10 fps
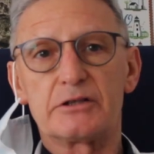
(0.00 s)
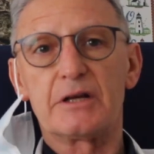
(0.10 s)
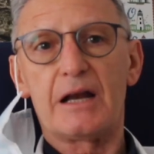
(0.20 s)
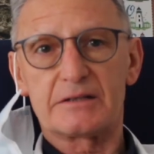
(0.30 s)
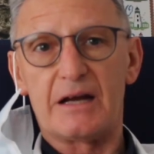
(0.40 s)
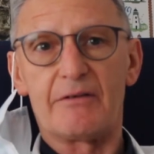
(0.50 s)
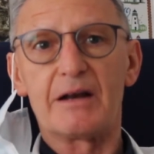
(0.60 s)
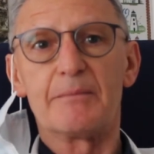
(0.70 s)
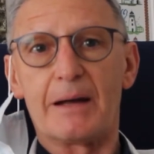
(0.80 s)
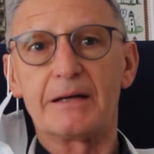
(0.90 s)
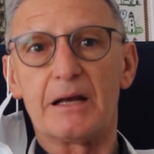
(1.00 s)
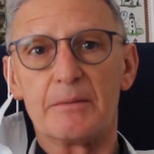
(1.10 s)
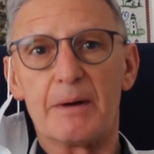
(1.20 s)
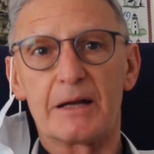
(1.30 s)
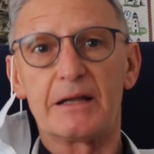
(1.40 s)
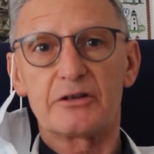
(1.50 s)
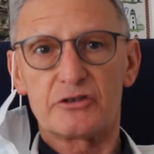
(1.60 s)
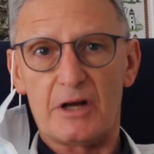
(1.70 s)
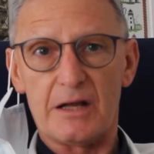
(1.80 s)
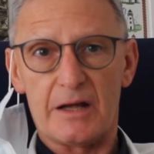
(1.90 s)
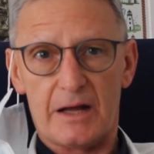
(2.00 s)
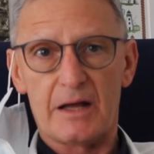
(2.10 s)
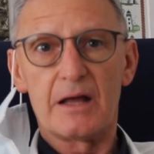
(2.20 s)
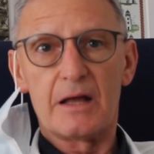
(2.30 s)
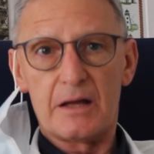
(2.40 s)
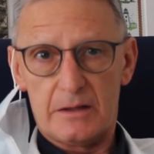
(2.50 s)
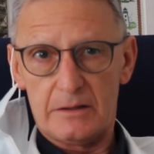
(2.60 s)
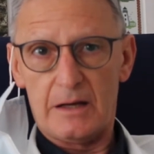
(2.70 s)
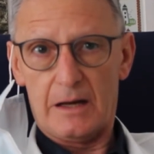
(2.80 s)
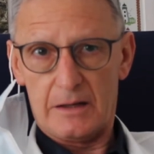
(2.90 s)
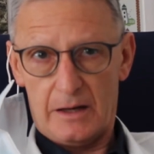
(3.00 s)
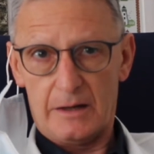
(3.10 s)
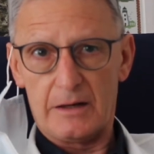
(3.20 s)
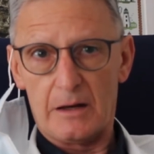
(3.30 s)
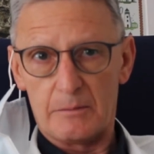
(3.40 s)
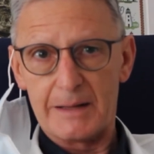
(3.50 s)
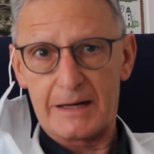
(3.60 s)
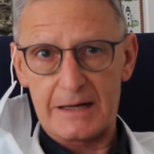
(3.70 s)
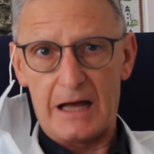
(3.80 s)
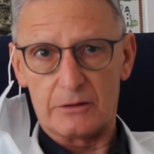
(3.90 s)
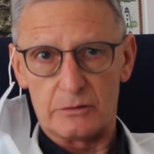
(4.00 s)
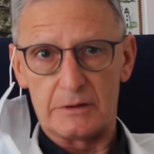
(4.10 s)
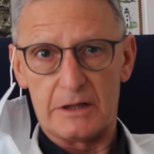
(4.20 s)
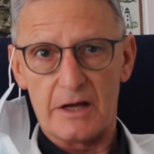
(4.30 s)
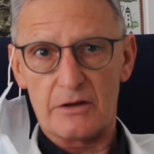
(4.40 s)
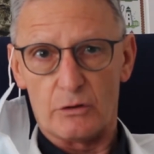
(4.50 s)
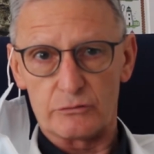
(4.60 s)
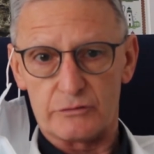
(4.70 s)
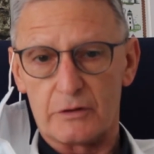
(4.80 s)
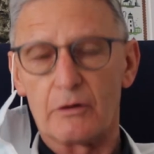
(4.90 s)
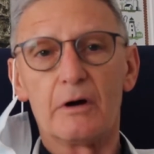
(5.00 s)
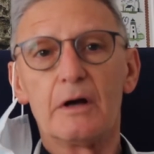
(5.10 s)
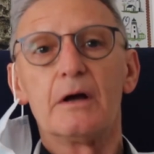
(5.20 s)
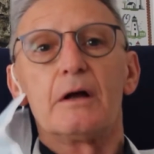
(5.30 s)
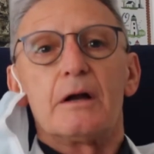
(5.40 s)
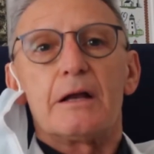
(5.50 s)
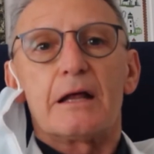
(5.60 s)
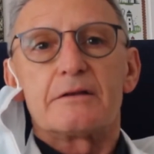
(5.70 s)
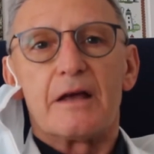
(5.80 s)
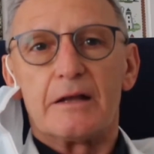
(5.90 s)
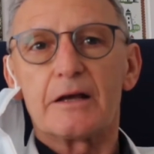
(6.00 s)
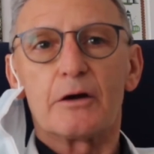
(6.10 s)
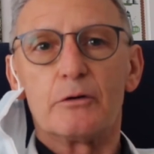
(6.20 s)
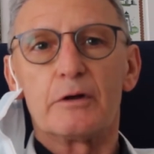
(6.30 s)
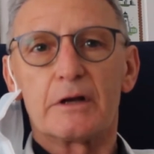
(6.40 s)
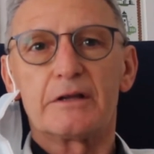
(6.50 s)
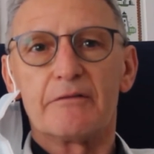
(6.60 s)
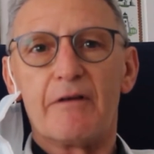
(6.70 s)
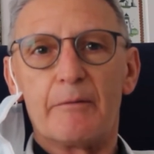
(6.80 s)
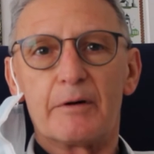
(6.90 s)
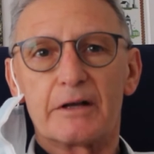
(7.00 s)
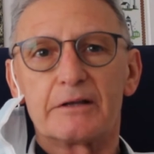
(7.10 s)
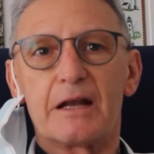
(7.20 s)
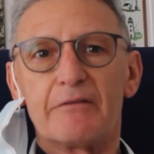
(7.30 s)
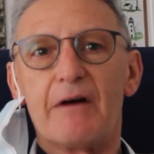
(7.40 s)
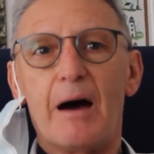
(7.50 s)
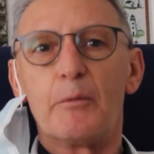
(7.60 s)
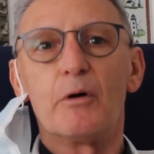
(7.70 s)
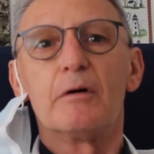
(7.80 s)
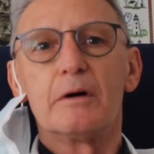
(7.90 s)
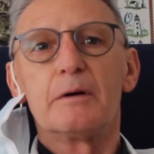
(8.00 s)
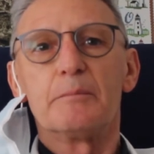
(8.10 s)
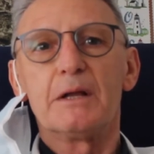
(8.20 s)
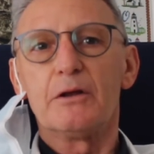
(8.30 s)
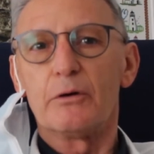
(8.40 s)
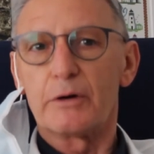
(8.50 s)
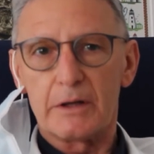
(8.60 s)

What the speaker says: years ago, we made an investment that left us free to choose the IVD companies we considered best for us.